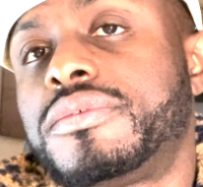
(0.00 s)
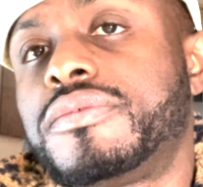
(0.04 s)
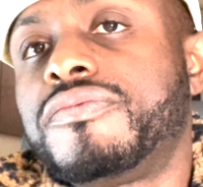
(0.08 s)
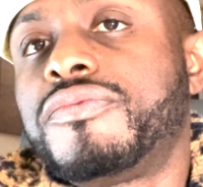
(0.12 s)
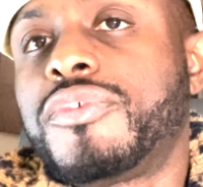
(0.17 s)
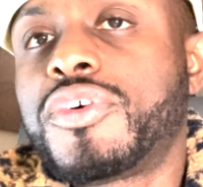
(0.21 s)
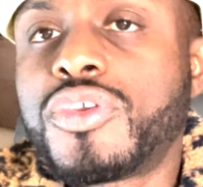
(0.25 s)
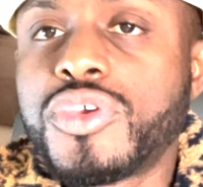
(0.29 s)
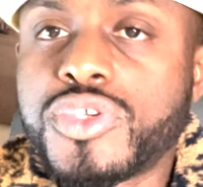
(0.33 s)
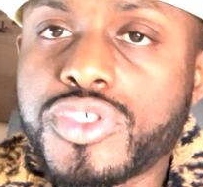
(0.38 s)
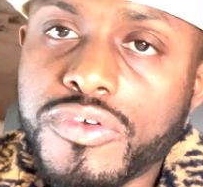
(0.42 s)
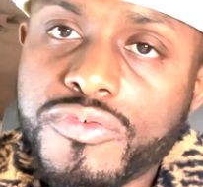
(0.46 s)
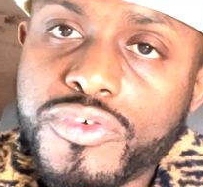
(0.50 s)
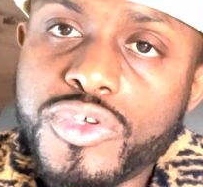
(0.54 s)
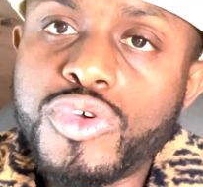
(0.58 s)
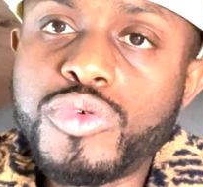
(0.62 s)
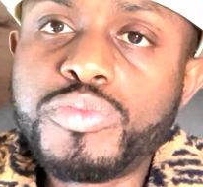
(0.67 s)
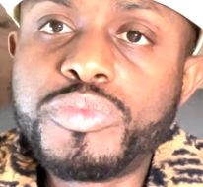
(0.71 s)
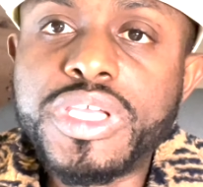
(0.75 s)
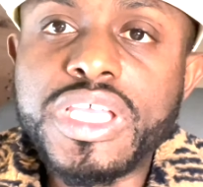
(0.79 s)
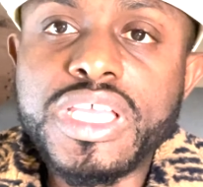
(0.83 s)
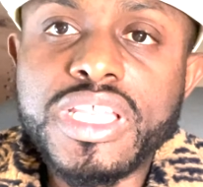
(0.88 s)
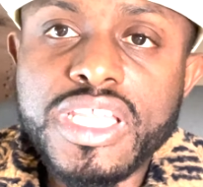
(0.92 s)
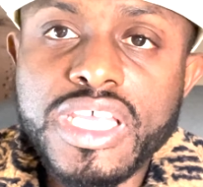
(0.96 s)
For those of you who
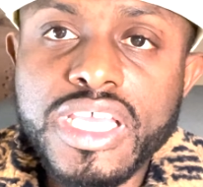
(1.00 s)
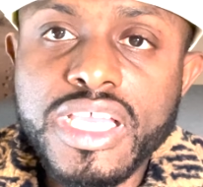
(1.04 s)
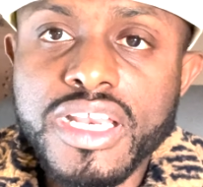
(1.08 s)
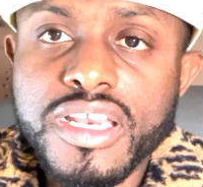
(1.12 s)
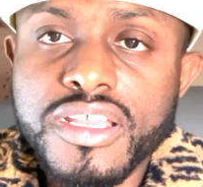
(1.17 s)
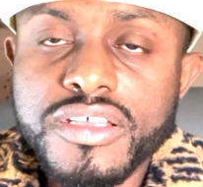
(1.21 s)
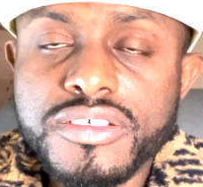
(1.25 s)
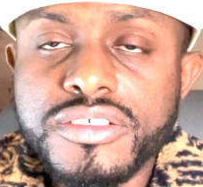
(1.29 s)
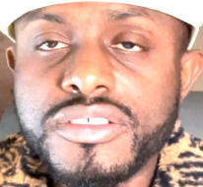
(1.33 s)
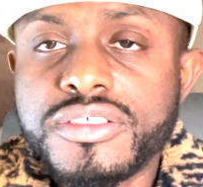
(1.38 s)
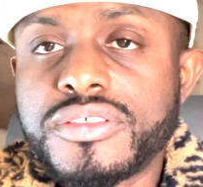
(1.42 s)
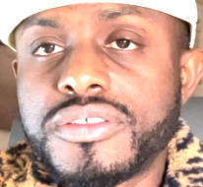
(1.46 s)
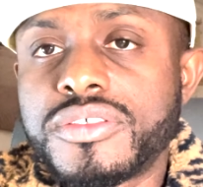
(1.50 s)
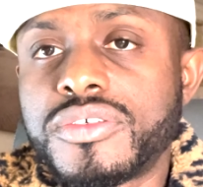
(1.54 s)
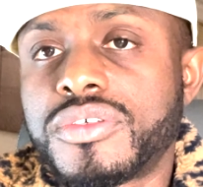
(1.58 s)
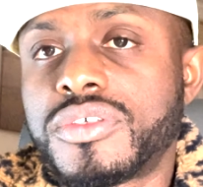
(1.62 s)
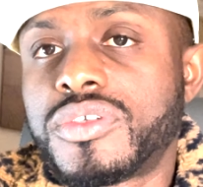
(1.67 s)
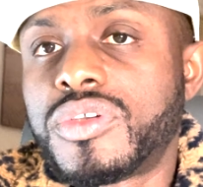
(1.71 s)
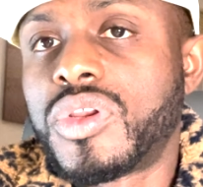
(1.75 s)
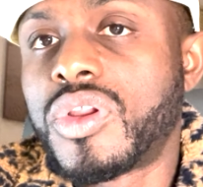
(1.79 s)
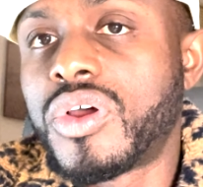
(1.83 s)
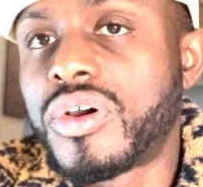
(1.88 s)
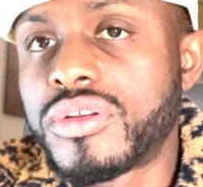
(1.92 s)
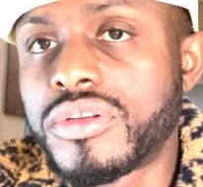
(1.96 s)
be in England,
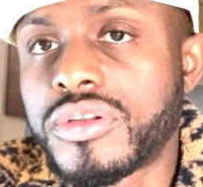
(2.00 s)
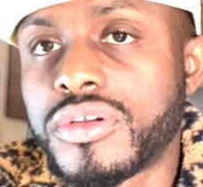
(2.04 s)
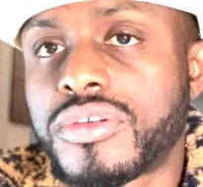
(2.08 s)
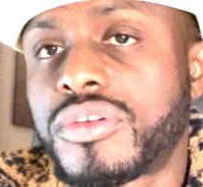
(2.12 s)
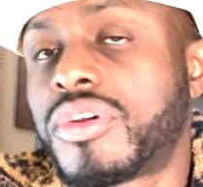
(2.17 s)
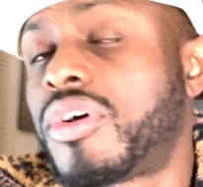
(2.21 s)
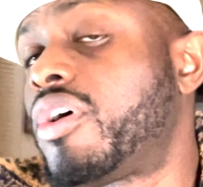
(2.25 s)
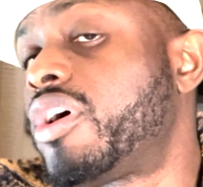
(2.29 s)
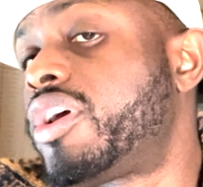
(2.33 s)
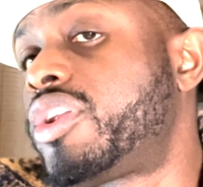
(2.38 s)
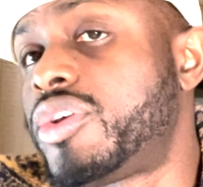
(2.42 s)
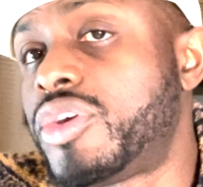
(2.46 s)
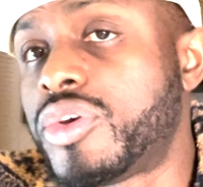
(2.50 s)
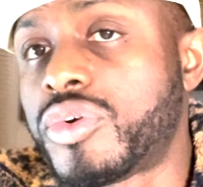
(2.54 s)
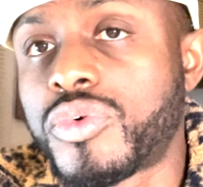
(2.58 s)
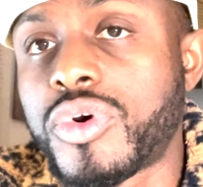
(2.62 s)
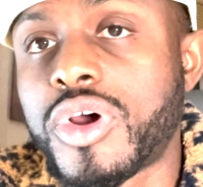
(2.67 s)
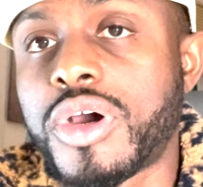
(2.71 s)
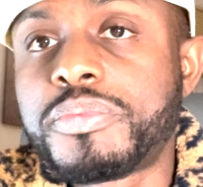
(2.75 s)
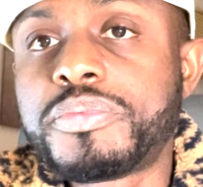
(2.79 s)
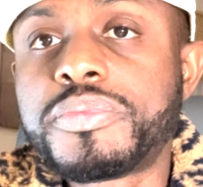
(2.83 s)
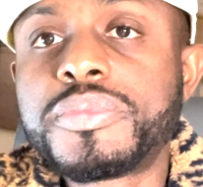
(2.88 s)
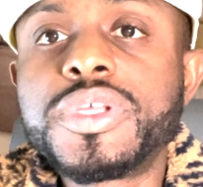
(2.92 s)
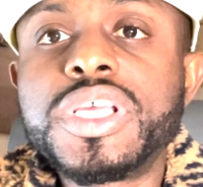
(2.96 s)
London or in
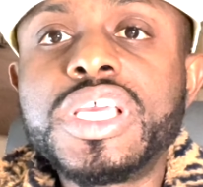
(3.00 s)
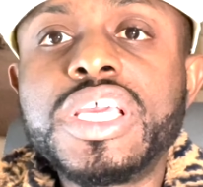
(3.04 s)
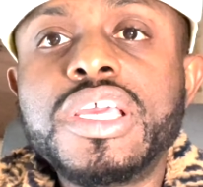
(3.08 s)
Europe,